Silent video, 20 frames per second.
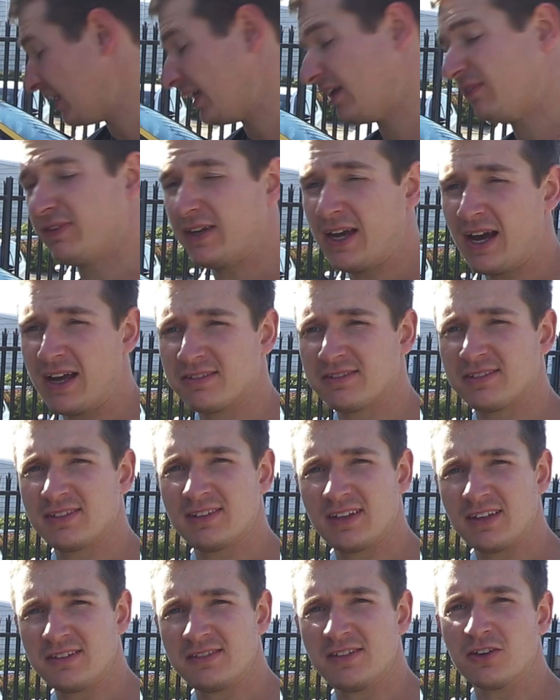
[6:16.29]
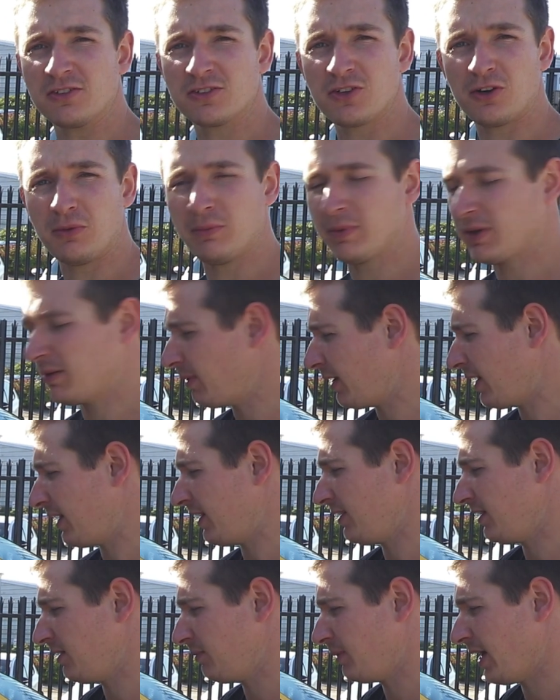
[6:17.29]
If he has, he's not told me about
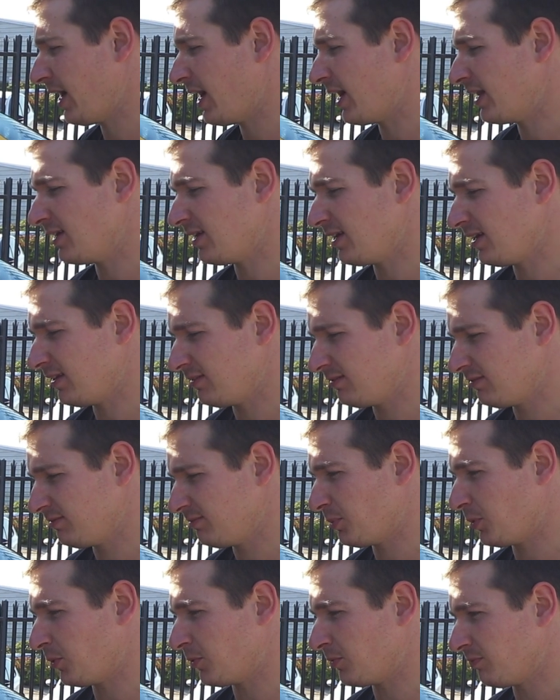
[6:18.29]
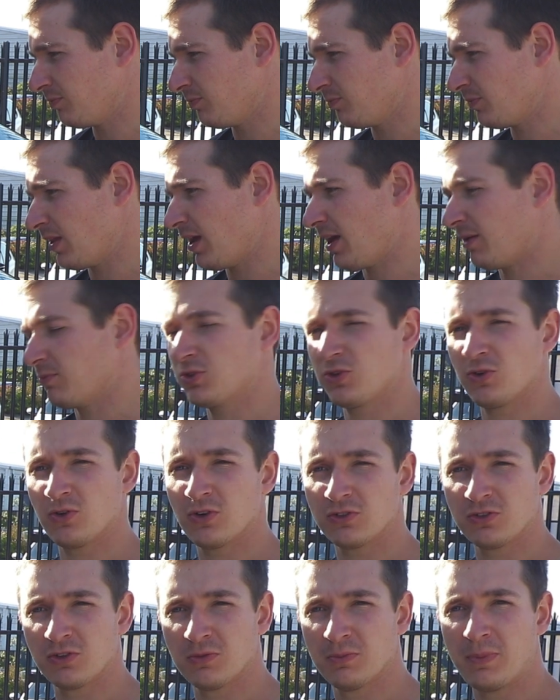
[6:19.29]
it and he'll be hiding it, but I'm
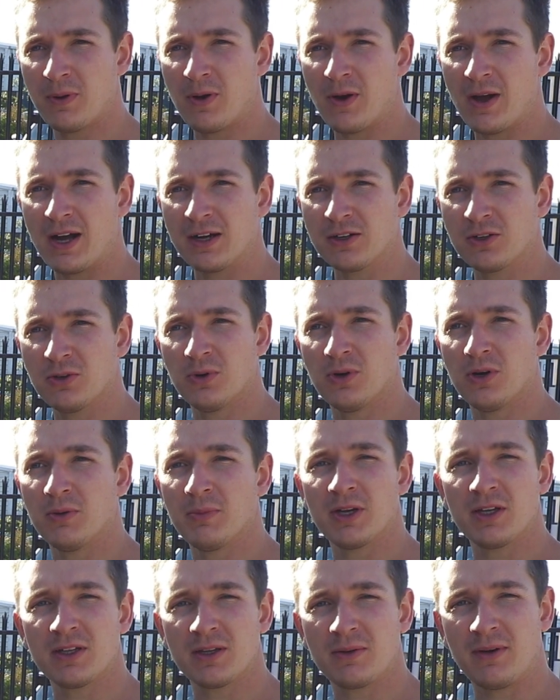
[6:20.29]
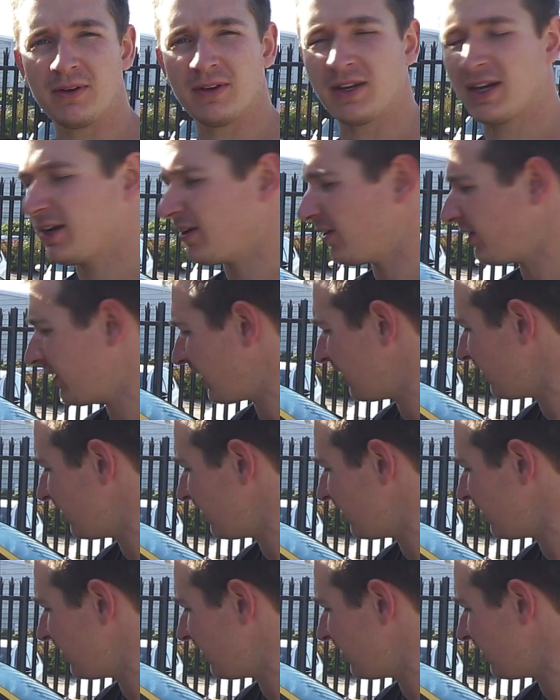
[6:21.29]
sure at some point I'll go home early one day, or